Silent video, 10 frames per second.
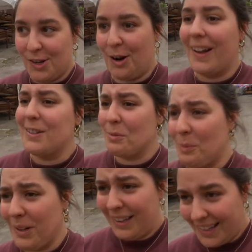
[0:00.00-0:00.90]
are it's
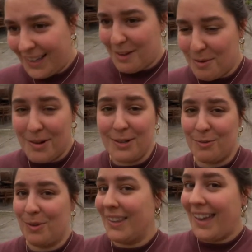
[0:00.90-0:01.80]
really cute, it's
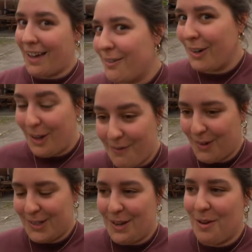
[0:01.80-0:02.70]
really out of our
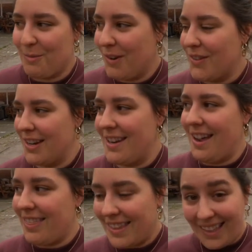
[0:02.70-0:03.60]
comfort zone, we've done
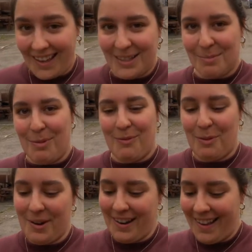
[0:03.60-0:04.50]
nothing like this
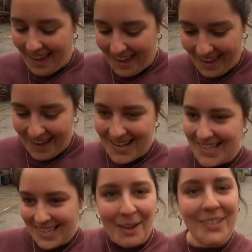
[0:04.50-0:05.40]
before, and I'm